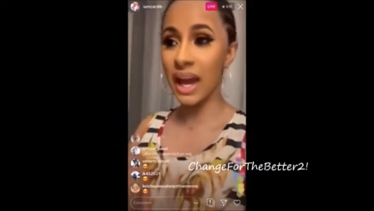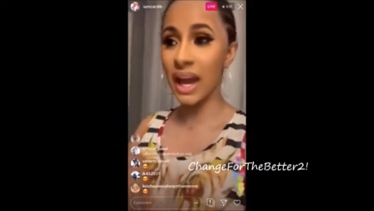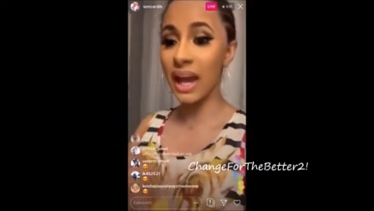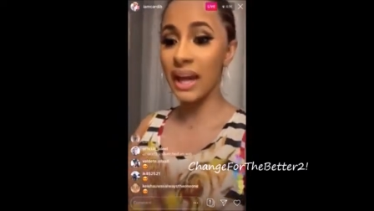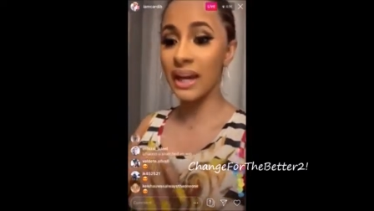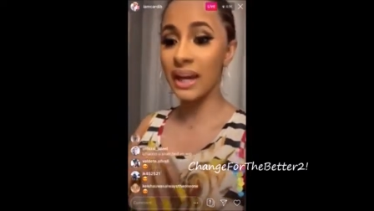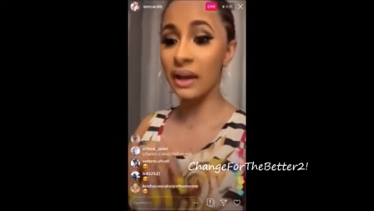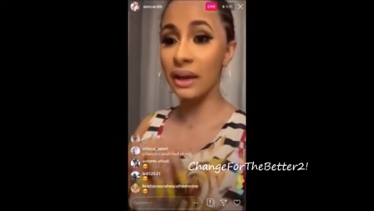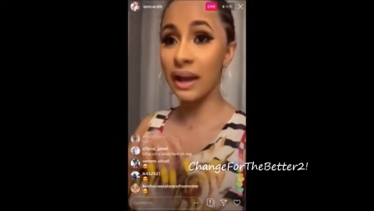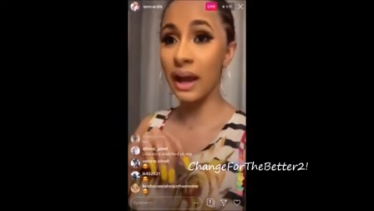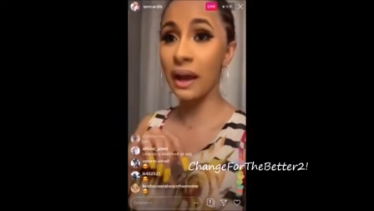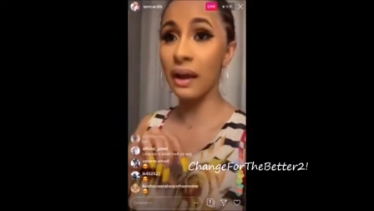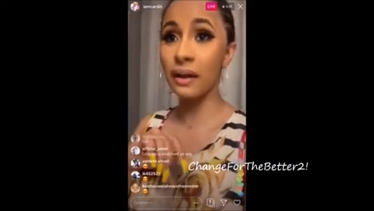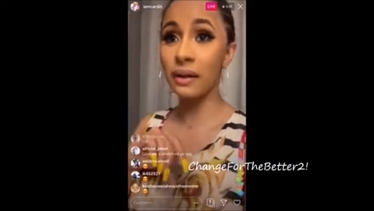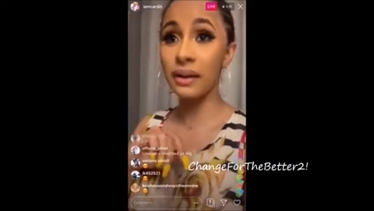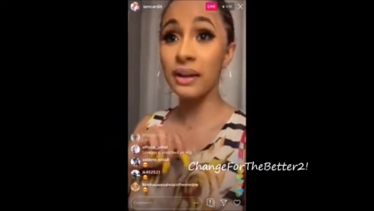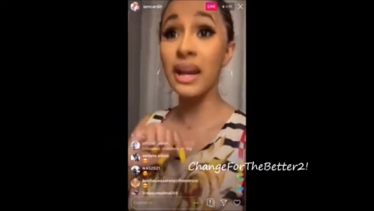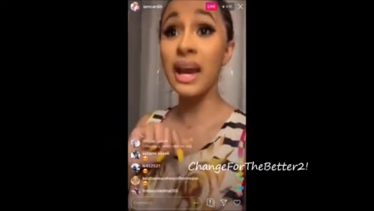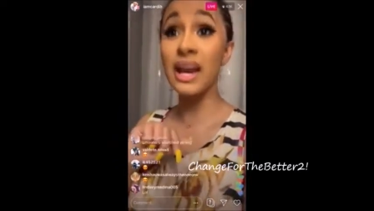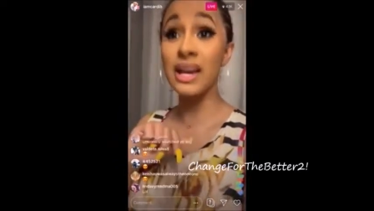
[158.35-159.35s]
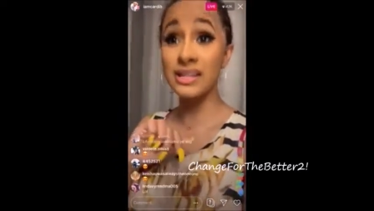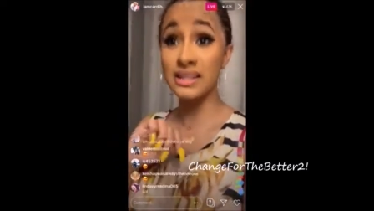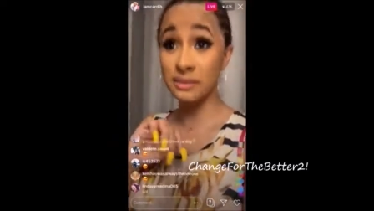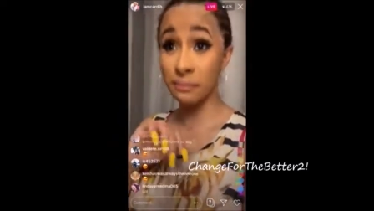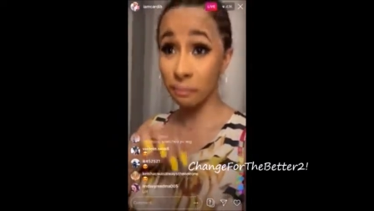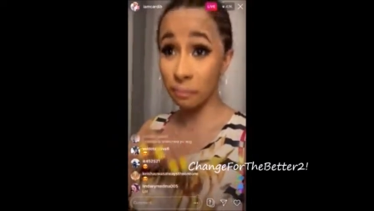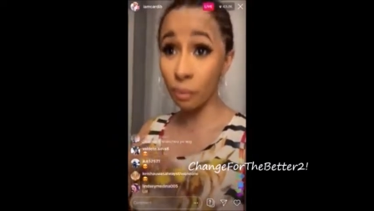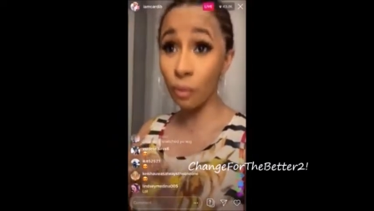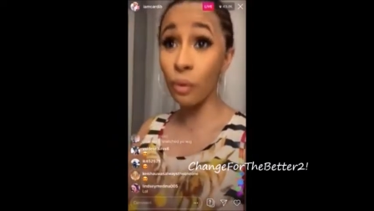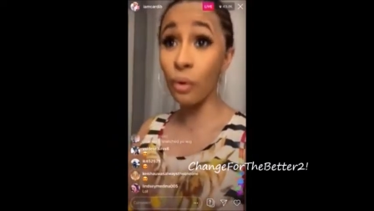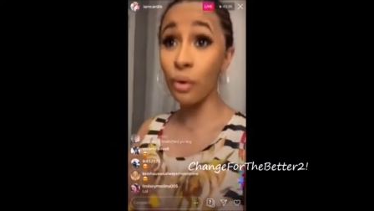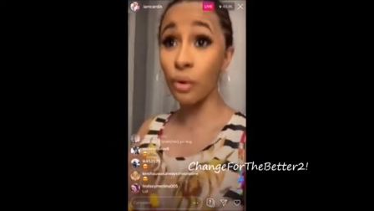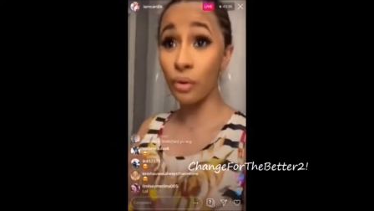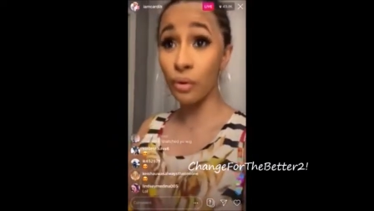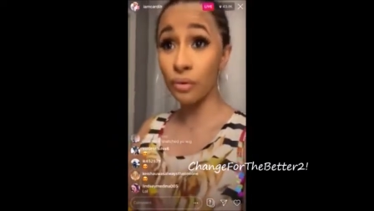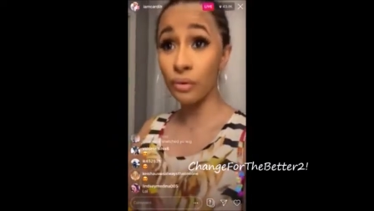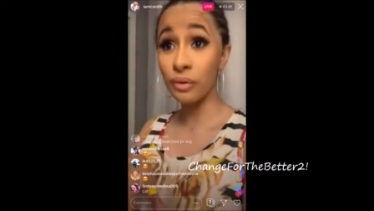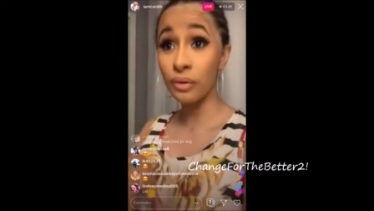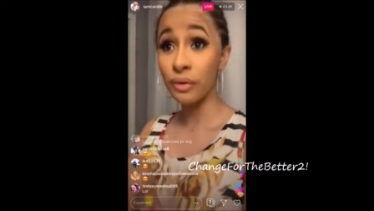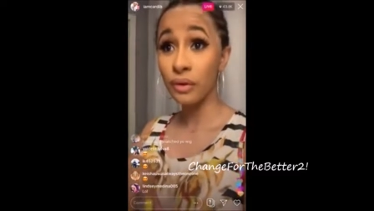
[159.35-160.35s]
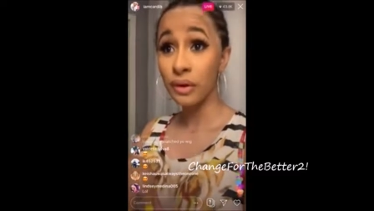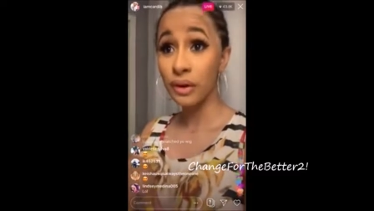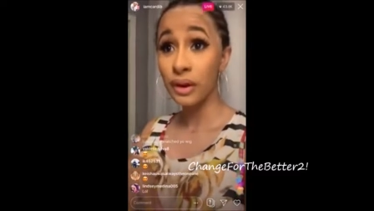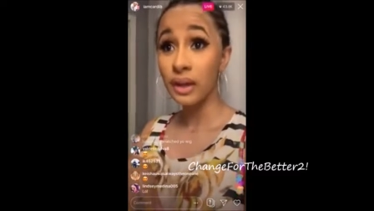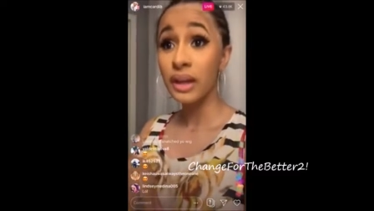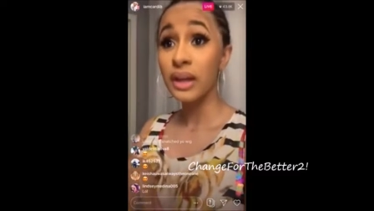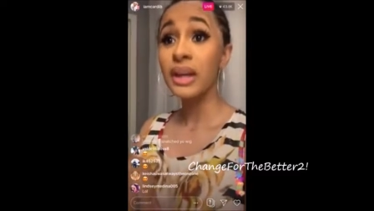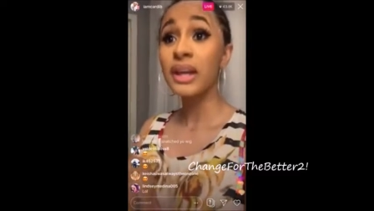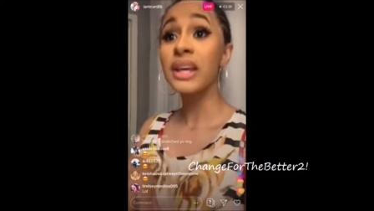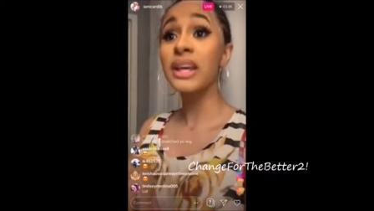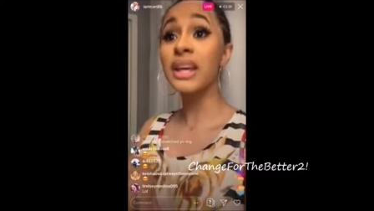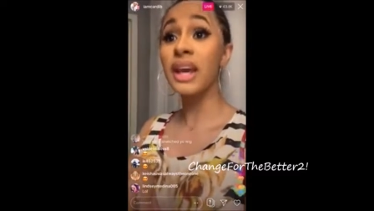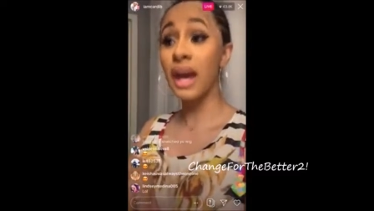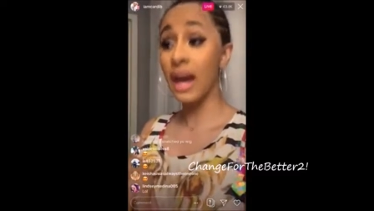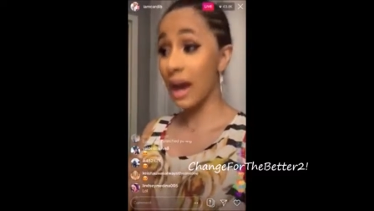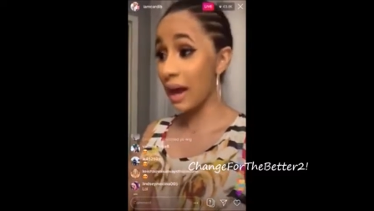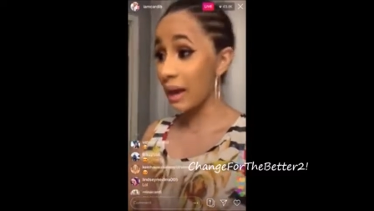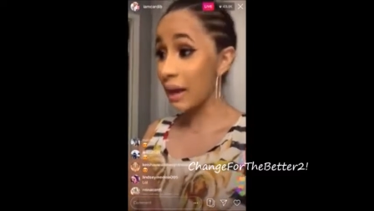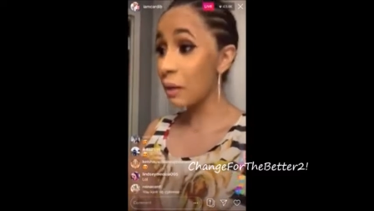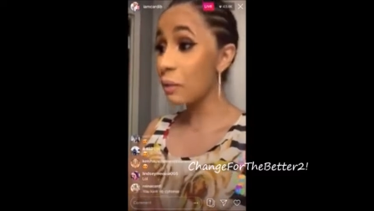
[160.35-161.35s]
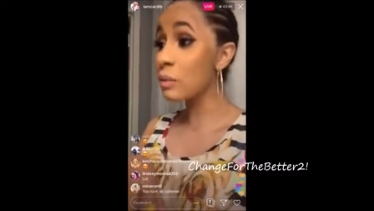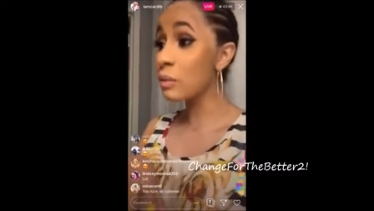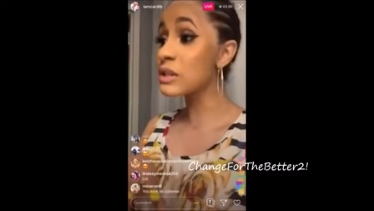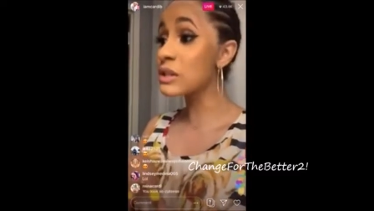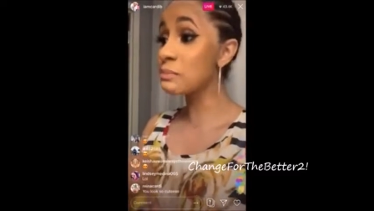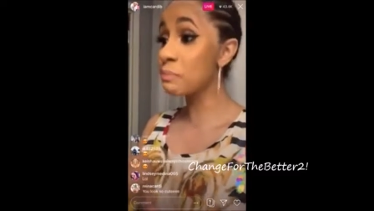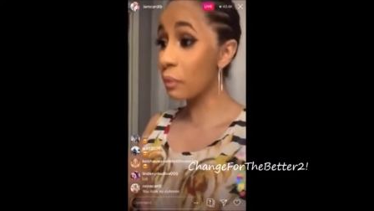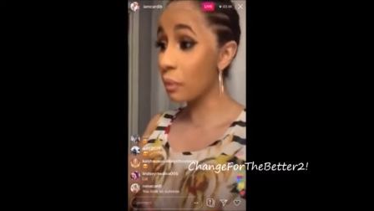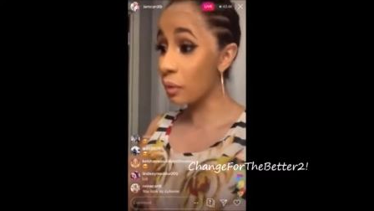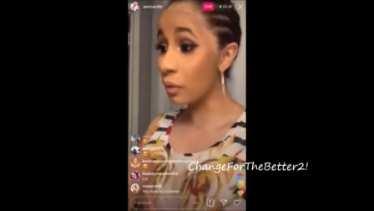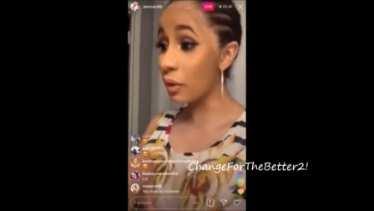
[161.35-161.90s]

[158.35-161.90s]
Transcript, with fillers: And no. Yes, bull. No. Yeah, it was bull.